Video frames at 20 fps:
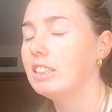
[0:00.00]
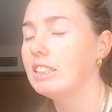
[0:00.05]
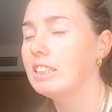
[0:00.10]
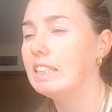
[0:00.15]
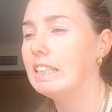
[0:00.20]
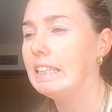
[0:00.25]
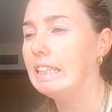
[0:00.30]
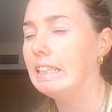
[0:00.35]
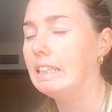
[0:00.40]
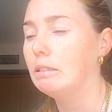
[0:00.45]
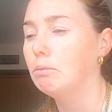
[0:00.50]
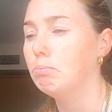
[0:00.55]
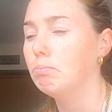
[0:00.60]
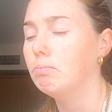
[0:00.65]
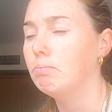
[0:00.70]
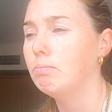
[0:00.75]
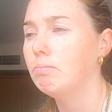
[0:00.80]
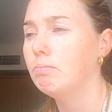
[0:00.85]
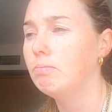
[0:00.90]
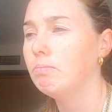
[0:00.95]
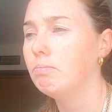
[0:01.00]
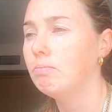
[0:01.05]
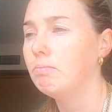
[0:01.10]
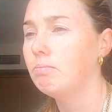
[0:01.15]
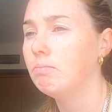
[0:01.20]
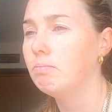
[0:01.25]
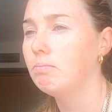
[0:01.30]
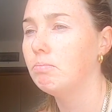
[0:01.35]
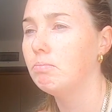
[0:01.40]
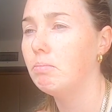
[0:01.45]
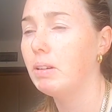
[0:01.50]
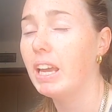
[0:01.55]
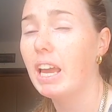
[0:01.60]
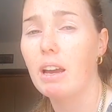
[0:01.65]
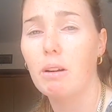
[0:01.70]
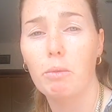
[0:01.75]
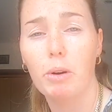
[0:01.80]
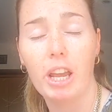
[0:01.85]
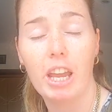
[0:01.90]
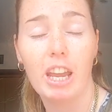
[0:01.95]
But yeah,
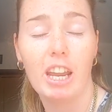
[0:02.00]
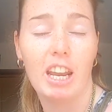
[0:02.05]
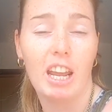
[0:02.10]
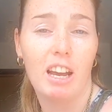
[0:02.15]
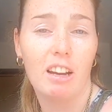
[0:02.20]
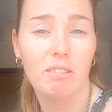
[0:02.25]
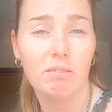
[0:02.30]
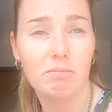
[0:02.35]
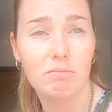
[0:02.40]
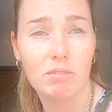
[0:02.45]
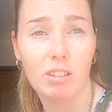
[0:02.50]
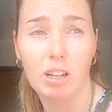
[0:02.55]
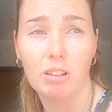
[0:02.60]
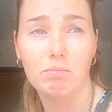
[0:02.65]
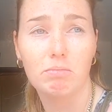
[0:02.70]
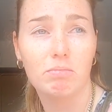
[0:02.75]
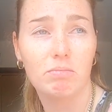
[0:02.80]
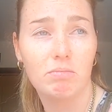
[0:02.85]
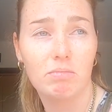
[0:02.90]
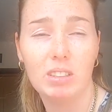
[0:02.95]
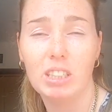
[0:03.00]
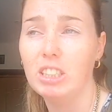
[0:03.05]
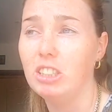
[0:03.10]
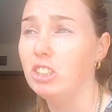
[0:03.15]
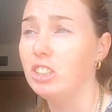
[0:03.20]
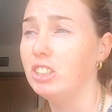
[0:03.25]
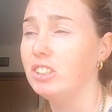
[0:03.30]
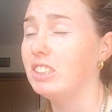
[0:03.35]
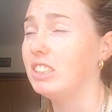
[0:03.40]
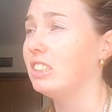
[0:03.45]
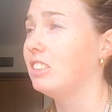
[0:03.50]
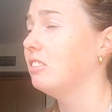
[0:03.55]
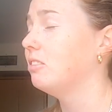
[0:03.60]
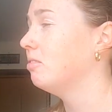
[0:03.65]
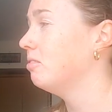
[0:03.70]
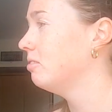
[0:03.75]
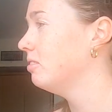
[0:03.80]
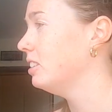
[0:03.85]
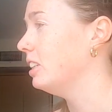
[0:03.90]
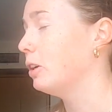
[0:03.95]
we're here now. I'm in New Zealand
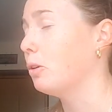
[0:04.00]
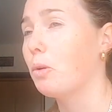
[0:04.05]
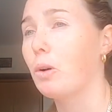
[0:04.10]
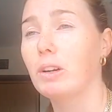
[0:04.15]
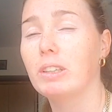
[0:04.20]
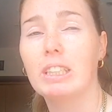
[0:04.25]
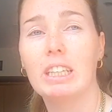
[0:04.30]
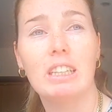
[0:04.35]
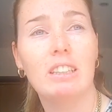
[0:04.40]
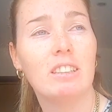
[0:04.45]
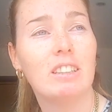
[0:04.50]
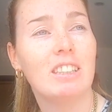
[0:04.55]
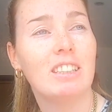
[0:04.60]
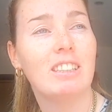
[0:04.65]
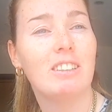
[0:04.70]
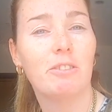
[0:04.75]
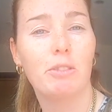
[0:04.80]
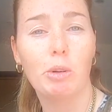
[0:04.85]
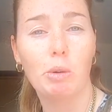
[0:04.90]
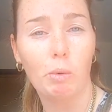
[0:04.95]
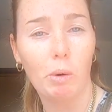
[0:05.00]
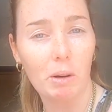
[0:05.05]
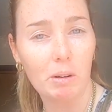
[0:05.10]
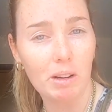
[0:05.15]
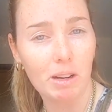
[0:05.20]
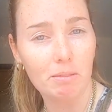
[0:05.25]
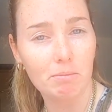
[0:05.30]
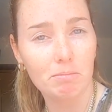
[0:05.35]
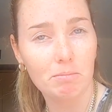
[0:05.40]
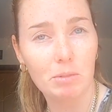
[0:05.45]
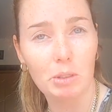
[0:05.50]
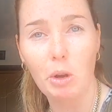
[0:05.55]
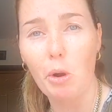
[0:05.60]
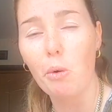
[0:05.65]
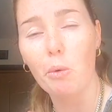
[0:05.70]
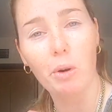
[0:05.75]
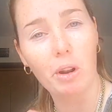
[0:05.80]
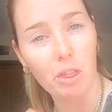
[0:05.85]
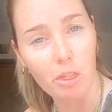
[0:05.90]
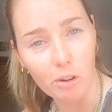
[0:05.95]
in quarantine for the World Cup. Who
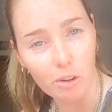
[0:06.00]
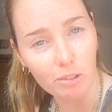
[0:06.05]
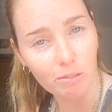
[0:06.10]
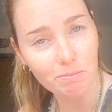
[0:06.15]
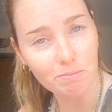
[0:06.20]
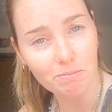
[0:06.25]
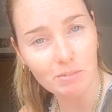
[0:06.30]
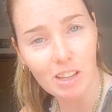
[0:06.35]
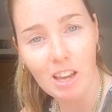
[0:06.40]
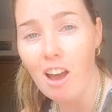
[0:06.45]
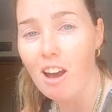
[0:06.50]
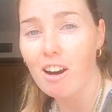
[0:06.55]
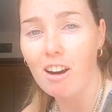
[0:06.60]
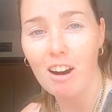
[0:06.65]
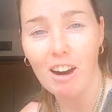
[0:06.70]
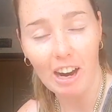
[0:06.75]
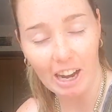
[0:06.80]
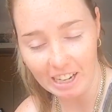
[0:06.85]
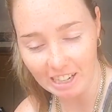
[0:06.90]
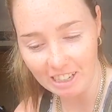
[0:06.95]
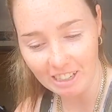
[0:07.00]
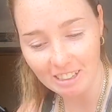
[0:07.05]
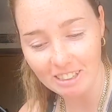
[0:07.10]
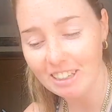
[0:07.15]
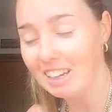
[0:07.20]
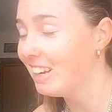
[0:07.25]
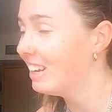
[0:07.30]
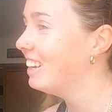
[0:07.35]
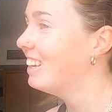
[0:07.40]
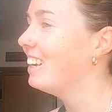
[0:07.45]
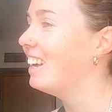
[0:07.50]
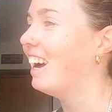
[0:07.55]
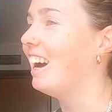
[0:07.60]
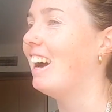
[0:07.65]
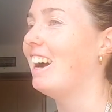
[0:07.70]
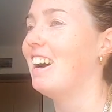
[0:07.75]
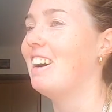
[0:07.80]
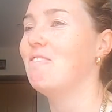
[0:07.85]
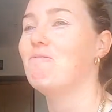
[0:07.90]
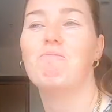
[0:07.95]
would have thought? I didn't.
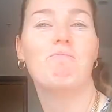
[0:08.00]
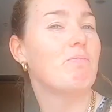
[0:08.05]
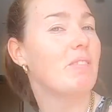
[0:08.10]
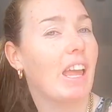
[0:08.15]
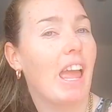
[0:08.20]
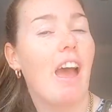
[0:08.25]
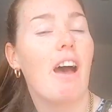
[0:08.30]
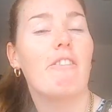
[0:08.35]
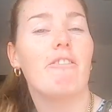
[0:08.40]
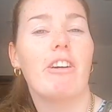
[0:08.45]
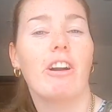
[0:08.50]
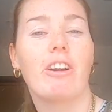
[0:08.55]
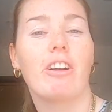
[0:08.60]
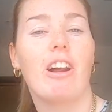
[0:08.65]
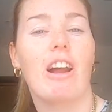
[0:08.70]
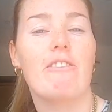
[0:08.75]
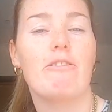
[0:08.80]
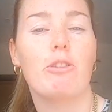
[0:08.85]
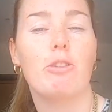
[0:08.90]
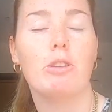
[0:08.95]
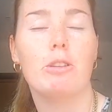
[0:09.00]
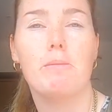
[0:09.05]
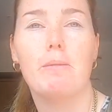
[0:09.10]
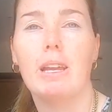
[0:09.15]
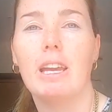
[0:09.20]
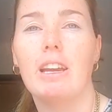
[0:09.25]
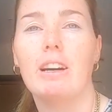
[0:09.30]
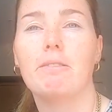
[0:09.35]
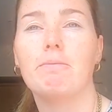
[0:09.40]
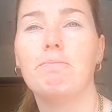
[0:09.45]
But yeah, very grateful to be here.